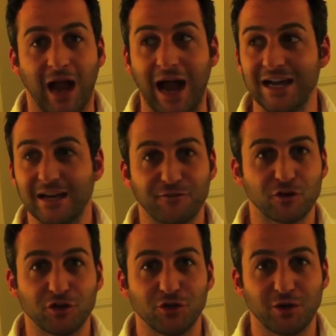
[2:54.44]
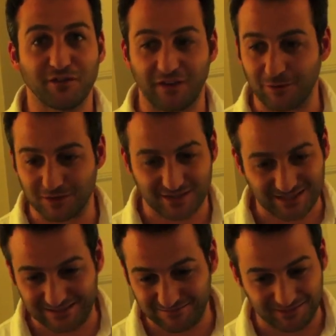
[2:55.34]
I never knew if I
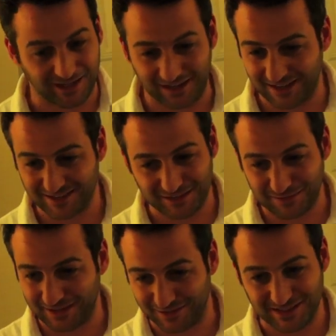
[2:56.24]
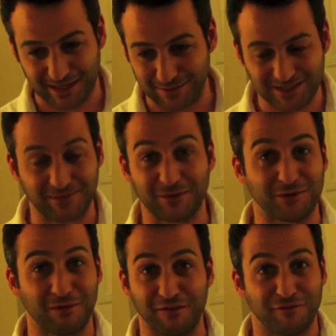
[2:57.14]
was cutting something or stabbing something
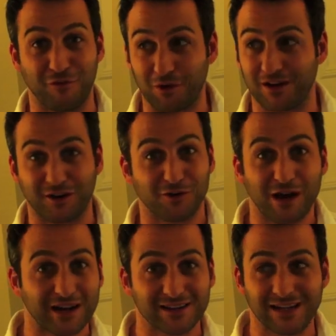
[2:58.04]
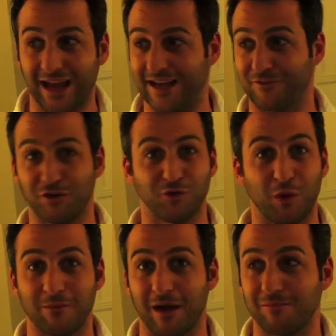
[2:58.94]
with my fork correctly. I never knew
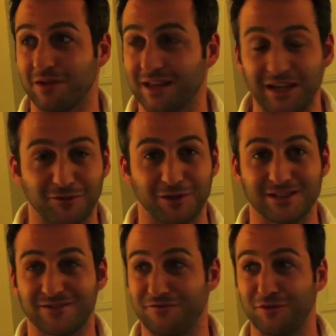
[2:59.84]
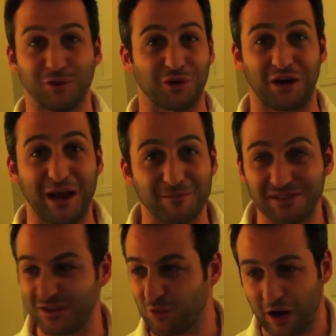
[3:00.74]
when my plate was full or
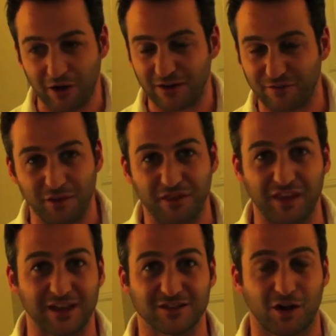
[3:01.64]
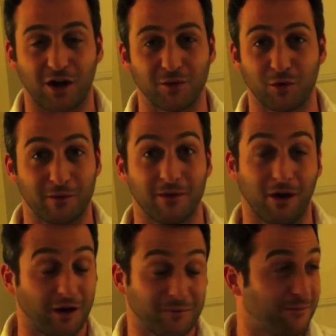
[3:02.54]
empty, where different things on
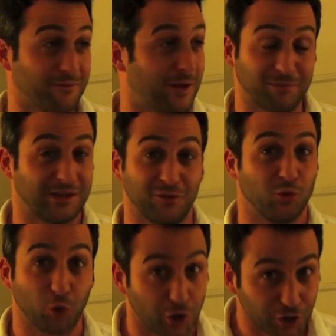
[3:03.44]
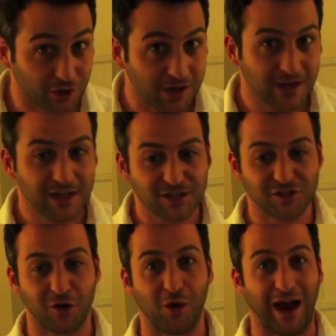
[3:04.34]
my plate were.
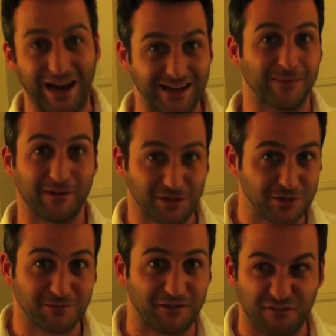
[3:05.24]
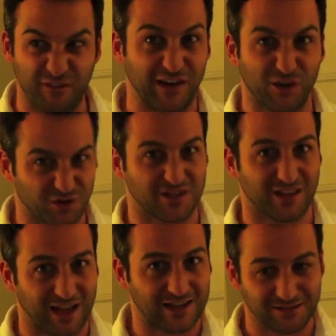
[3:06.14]
So ended up having to use my fingers a
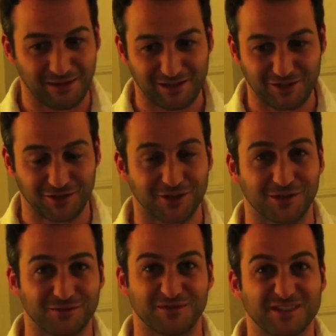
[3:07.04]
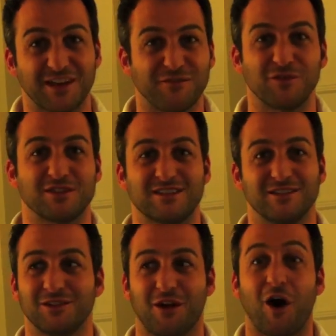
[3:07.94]
lot to make sure stuff was
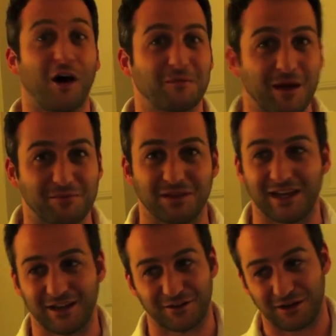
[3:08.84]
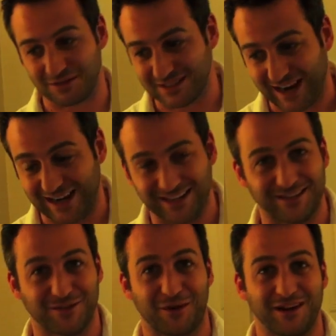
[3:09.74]
still on my plate or I was guiding
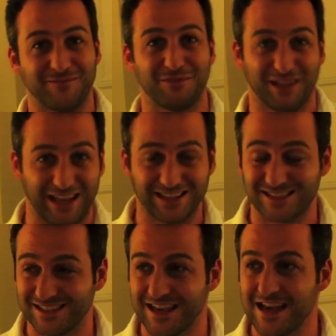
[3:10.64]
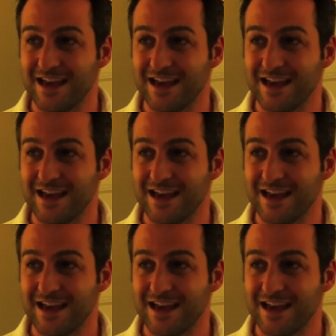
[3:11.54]
to the right place.